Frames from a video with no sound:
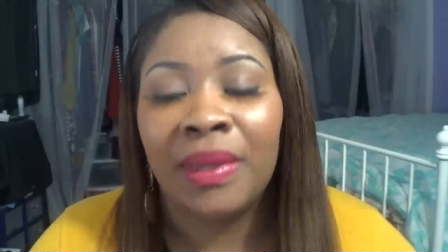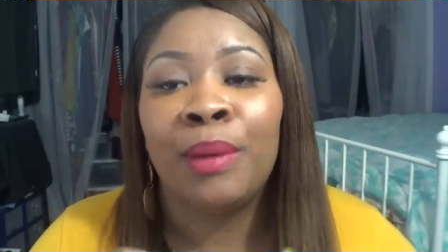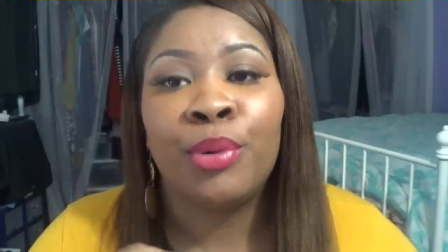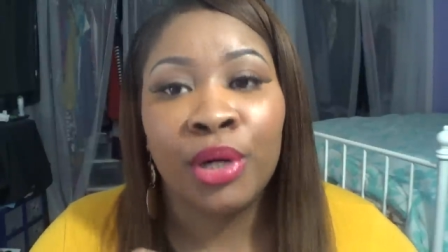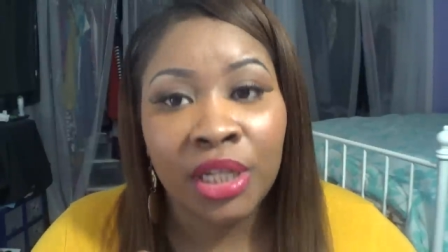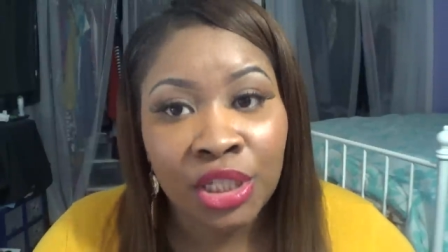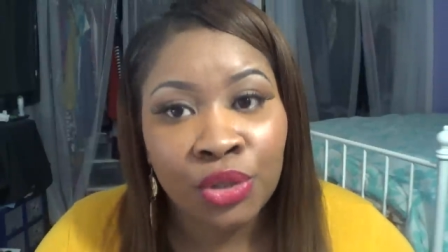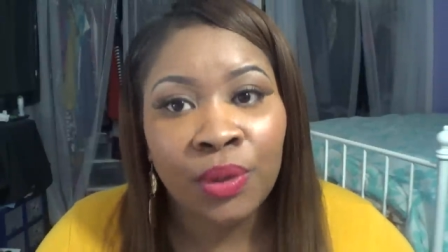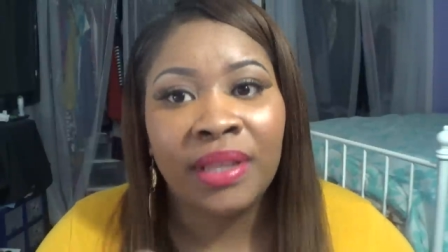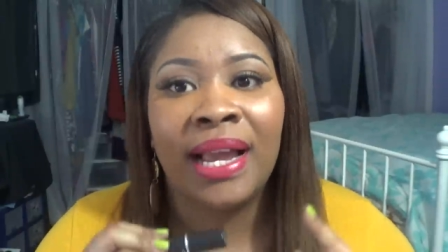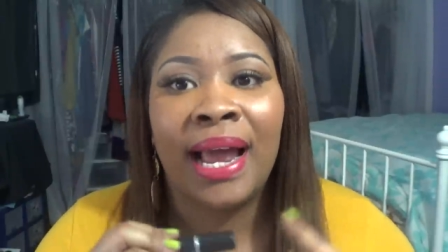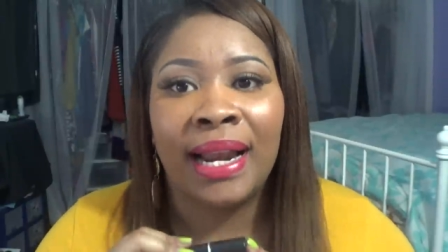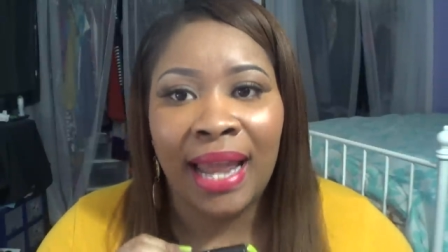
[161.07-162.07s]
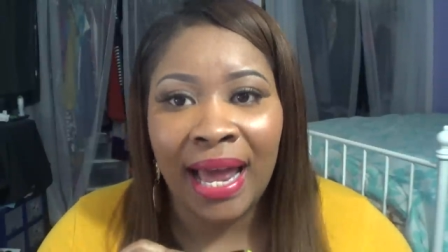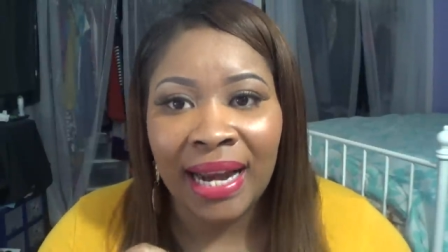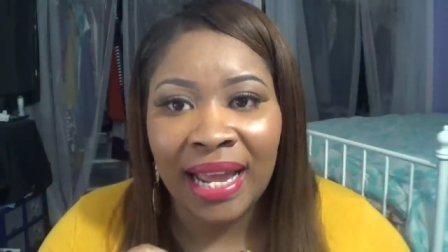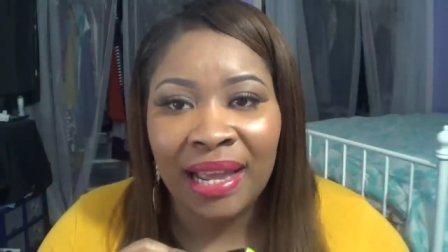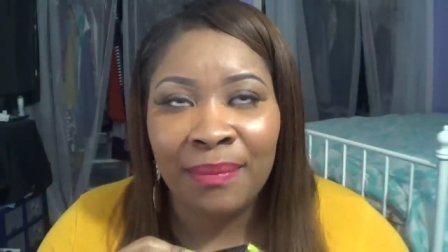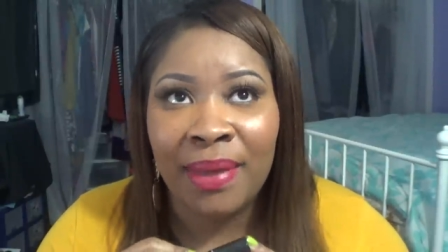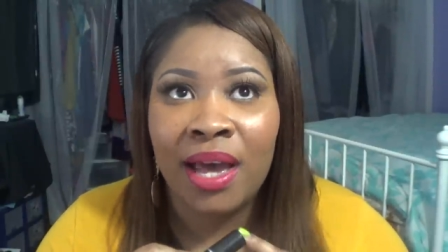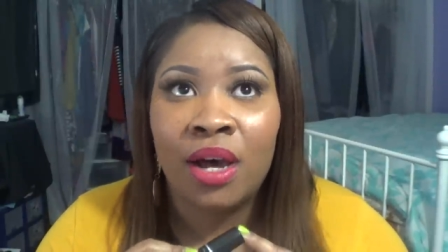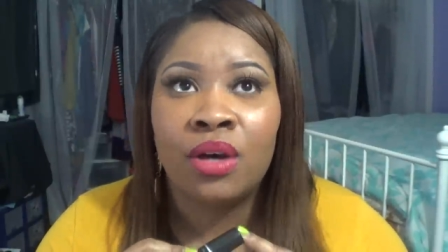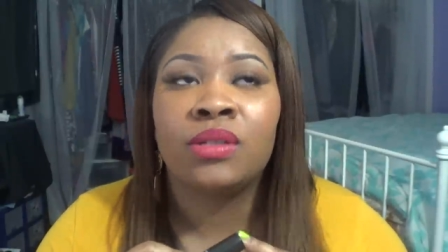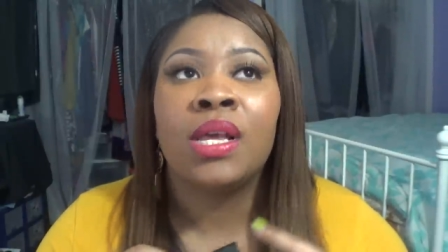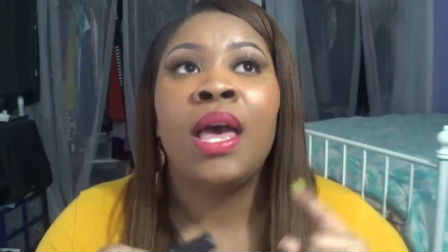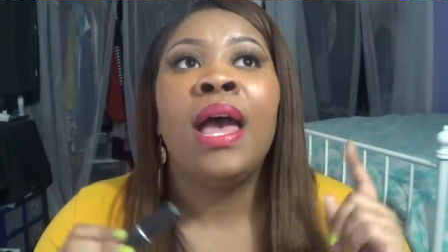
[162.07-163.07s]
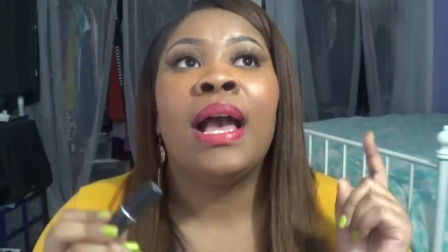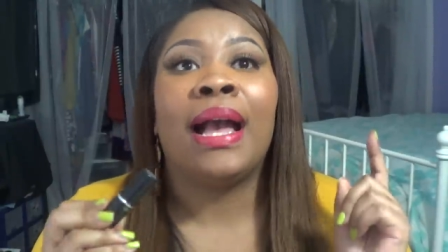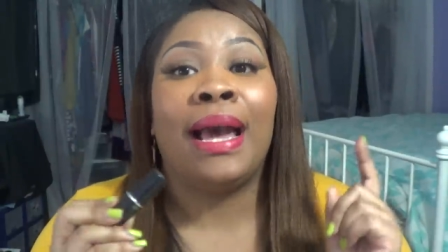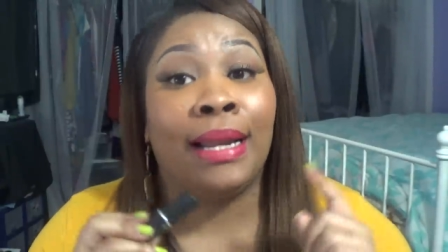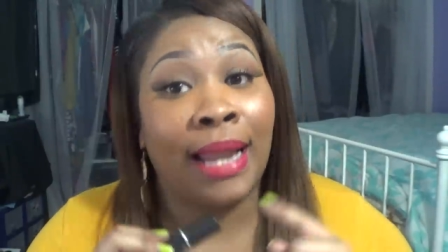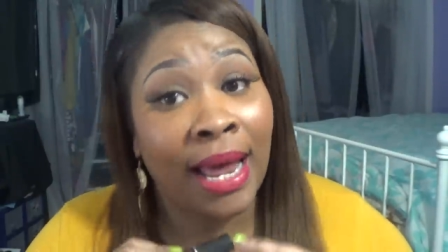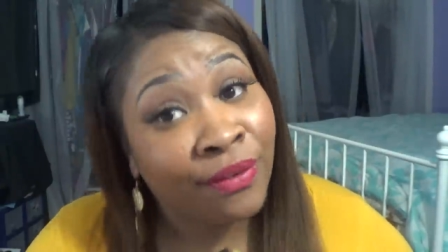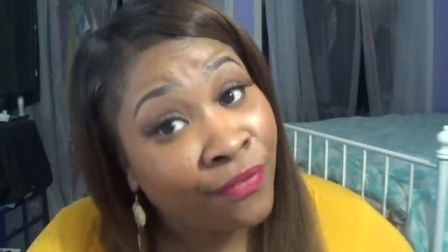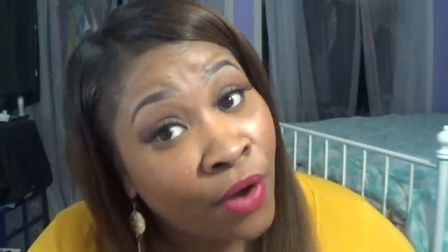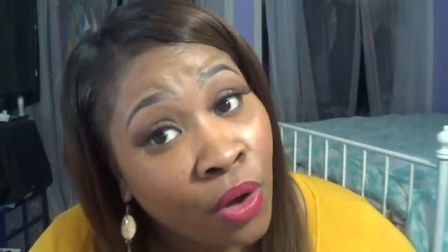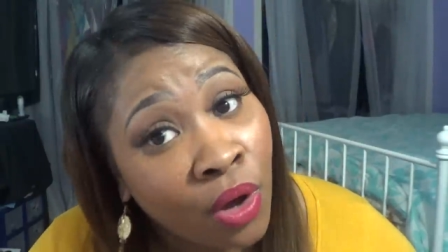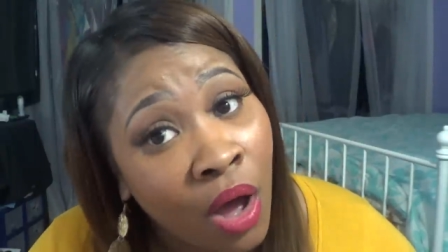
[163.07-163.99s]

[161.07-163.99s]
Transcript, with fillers: I'm pretty sure they got a lot of emails, got a lot of phone